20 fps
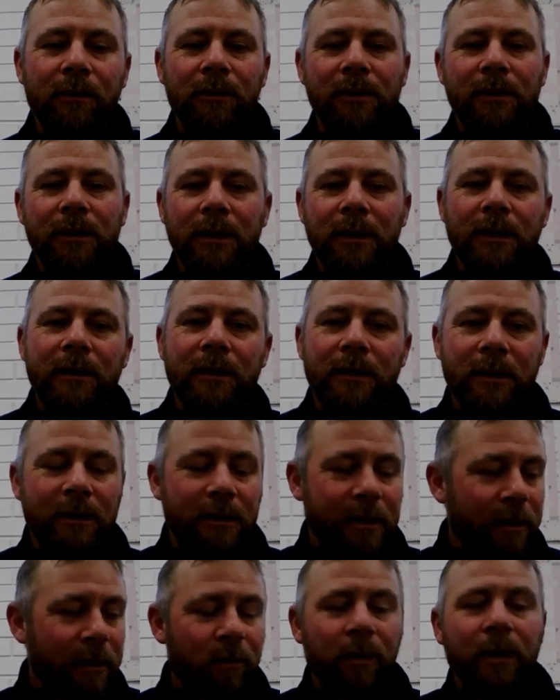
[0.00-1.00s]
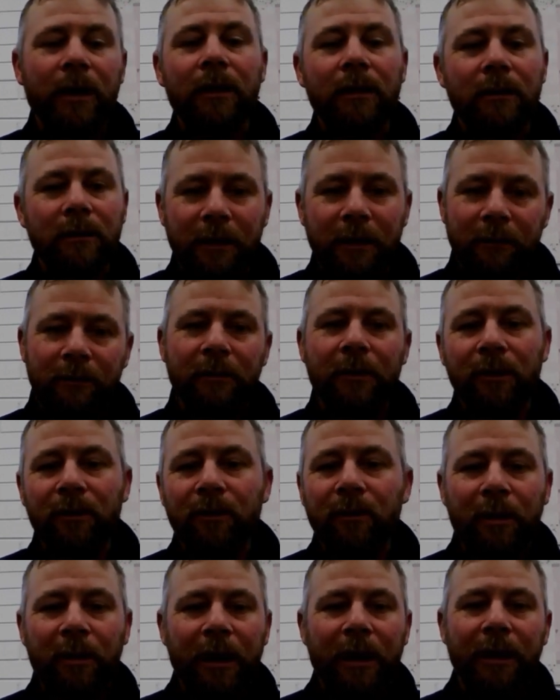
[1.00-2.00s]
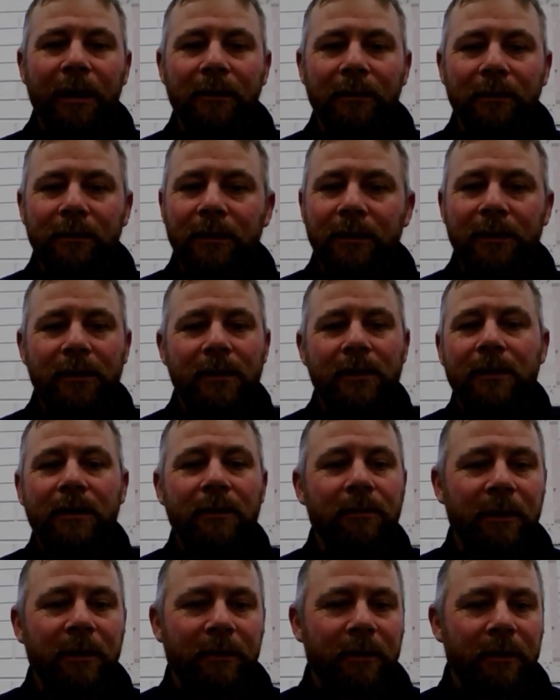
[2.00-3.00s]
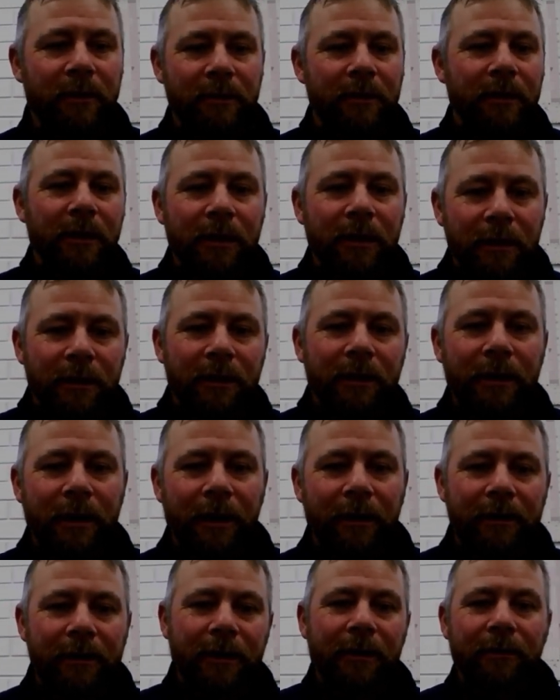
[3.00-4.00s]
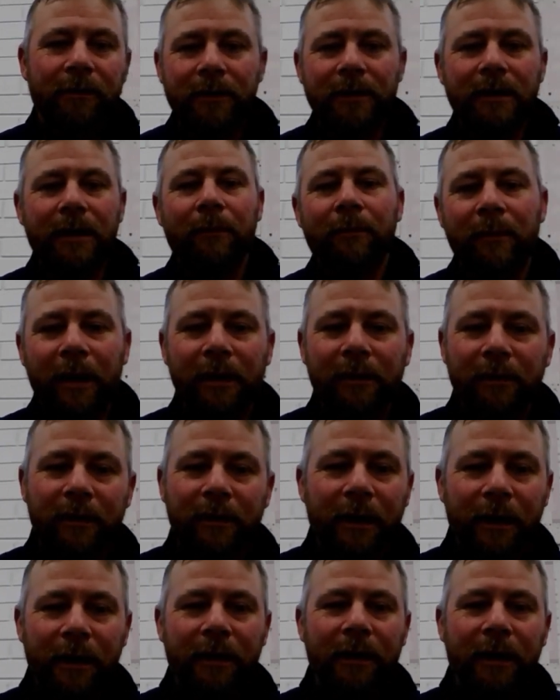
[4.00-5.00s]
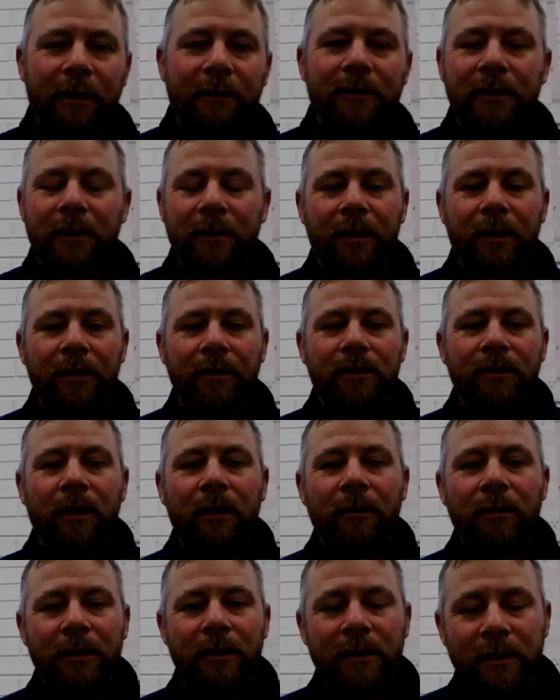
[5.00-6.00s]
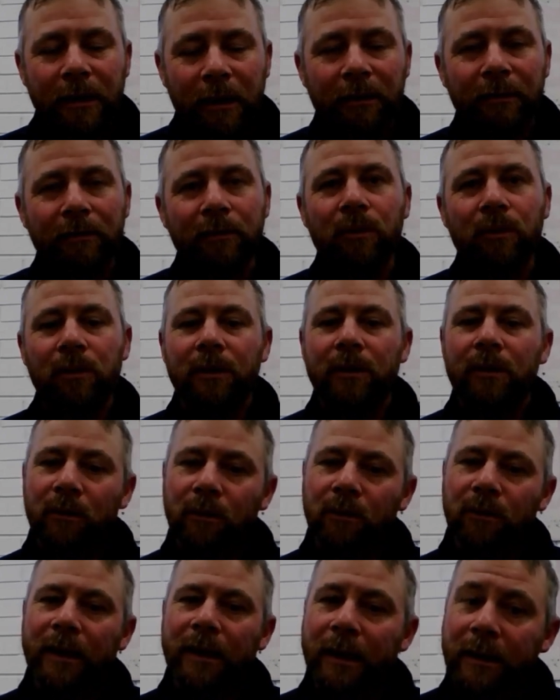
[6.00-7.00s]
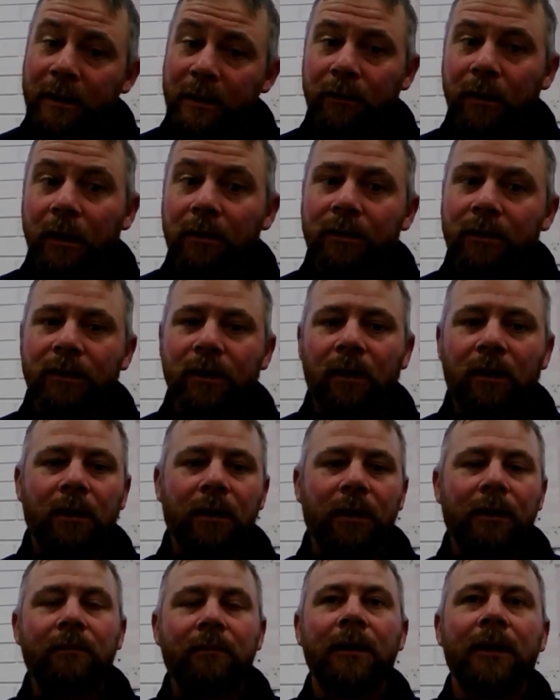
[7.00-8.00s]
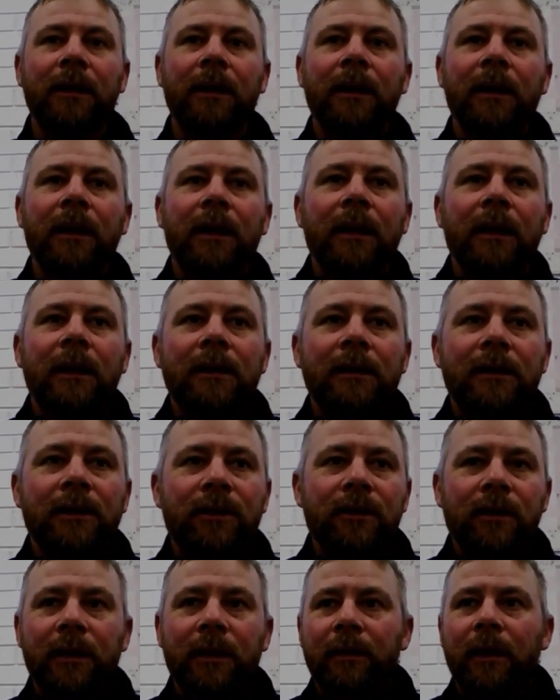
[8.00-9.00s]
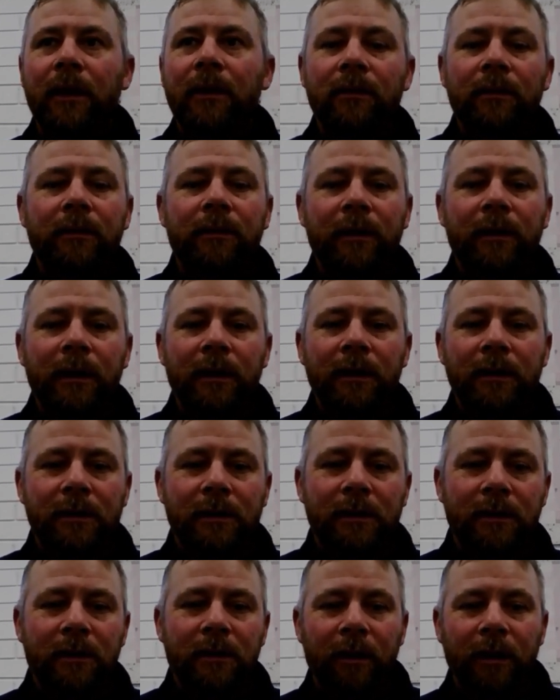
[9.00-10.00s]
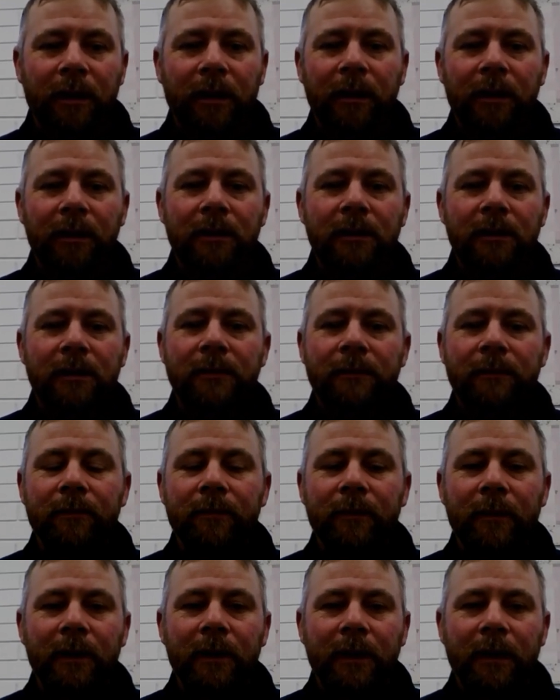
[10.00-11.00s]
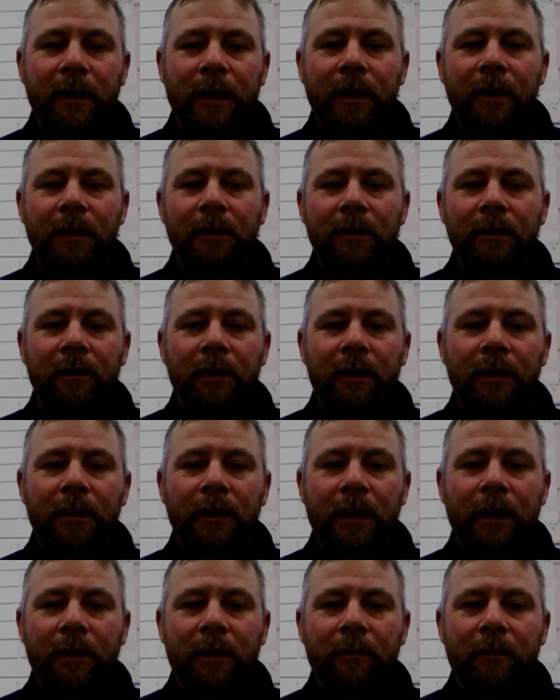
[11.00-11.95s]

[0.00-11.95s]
horse is done well. Give him a little break, just as a bit of a, giving something back that they can have their own time. It's so important that the horse has their own time to do their own things, just like kids. Okay, like